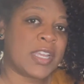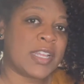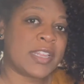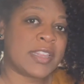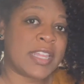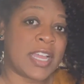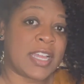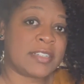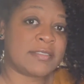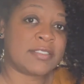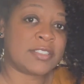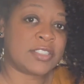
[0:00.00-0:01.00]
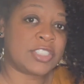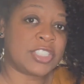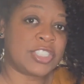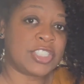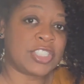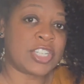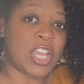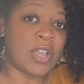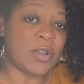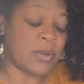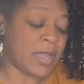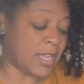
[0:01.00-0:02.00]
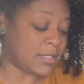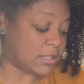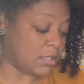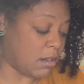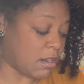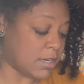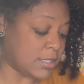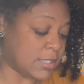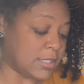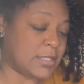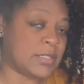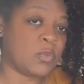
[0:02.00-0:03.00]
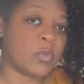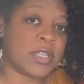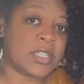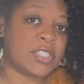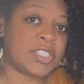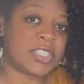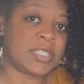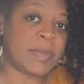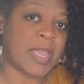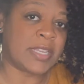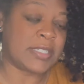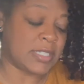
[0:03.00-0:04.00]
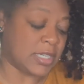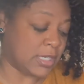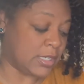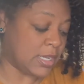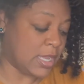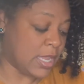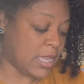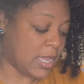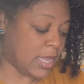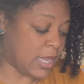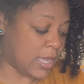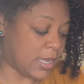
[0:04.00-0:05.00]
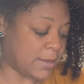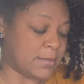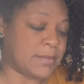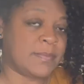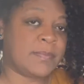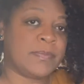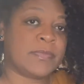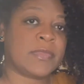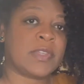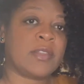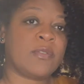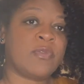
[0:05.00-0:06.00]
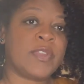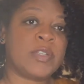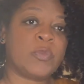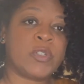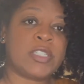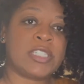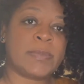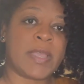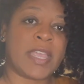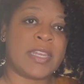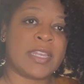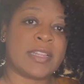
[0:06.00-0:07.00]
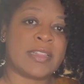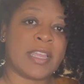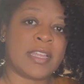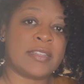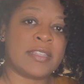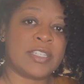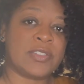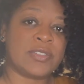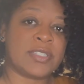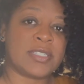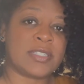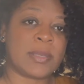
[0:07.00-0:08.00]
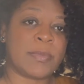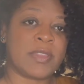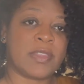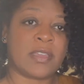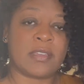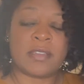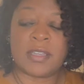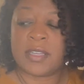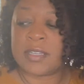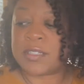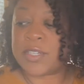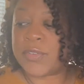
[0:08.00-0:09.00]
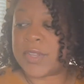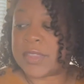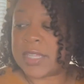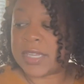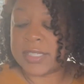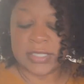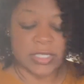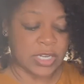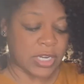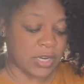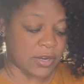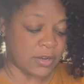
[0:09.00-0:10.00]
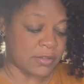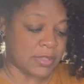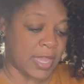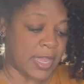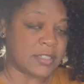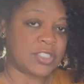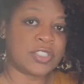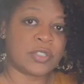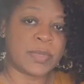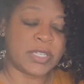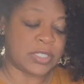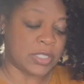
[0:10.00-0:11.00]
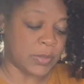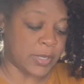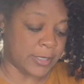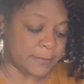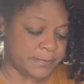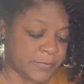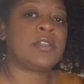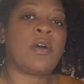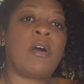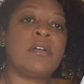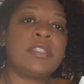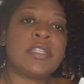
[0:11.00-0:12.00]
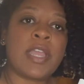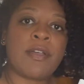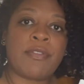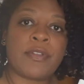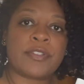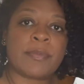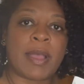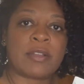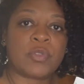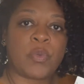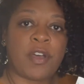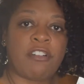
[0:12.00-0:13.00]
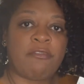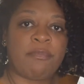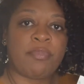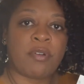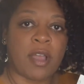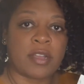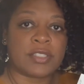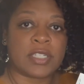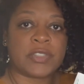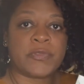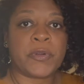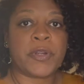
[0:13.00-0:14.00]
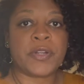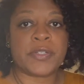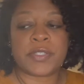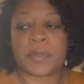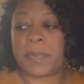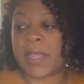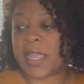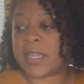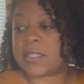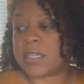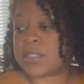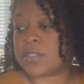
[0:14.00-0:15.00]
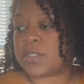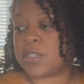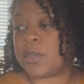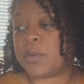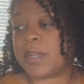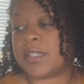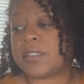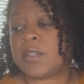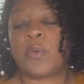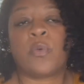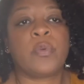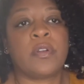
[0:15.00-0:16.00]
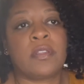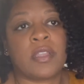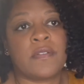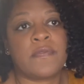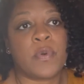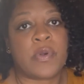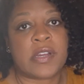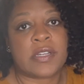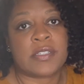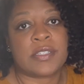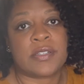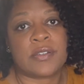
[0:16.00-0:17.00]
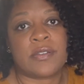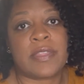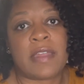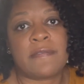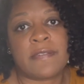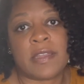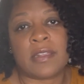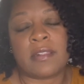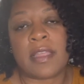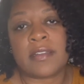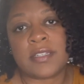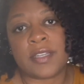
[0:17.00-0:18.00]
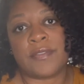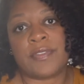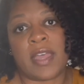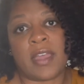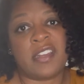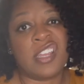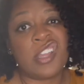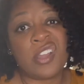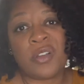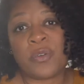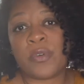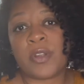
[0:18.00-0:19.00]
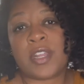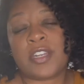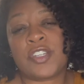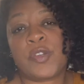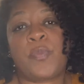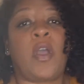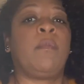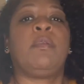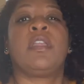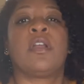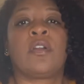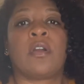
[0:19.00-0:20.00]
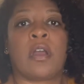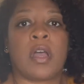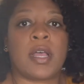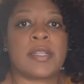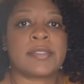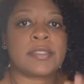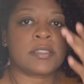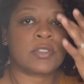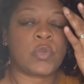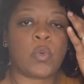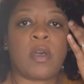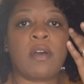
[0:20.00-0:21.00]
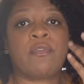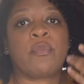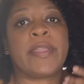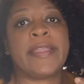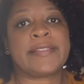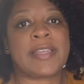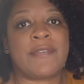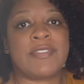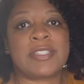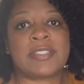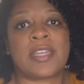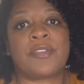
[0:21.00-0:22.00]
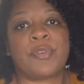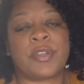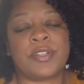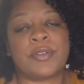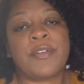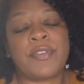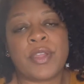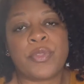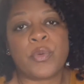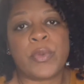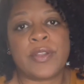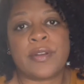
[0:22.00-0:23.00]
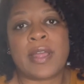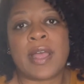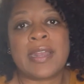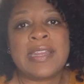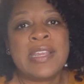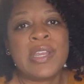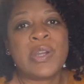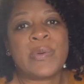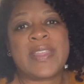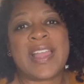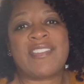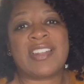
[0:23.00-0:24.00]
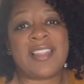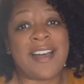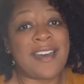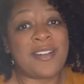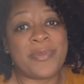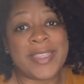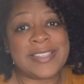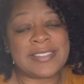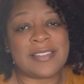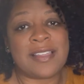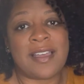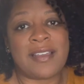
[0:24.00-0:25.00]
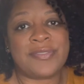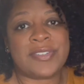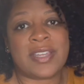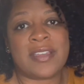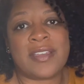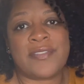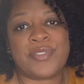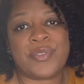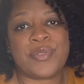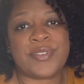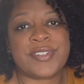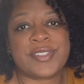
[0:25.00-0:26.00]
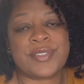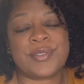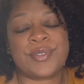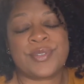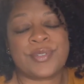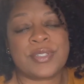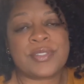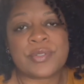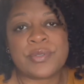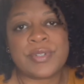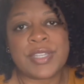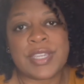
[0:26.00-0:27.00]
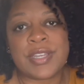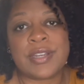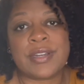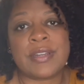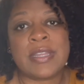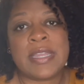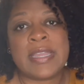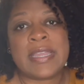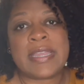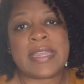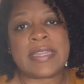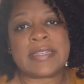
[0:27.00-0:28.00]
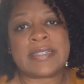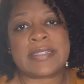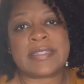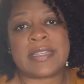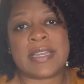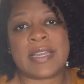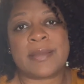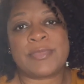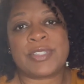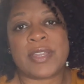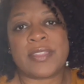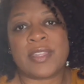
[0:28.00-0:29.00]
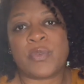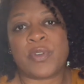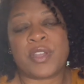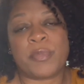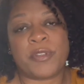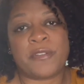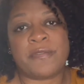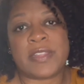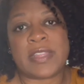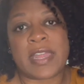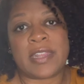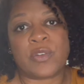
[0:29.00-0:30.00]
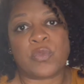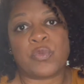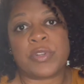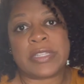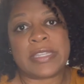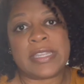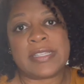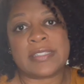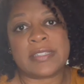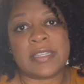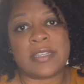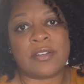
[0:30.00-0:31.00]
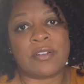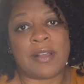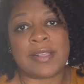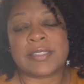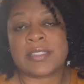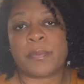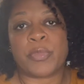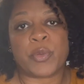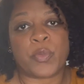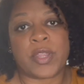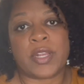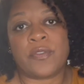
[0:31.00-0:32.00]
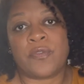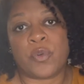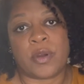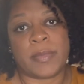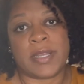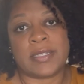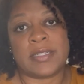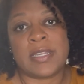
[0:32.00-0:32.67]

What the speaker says: that she should know as an artist when she's painting. And these are just some of the different things in here that she'll be doing. So altogether, there's about 12 projects for her to paint and do. And so we're looking forward to that fun elective that we're going to do probably across 12 weeks. I haven't decided if we're going to do every other week or not. We have a lot of weeks left, of course, through the school year. And so I think we're going to be able to fit that in really easily across some 3 to 4 month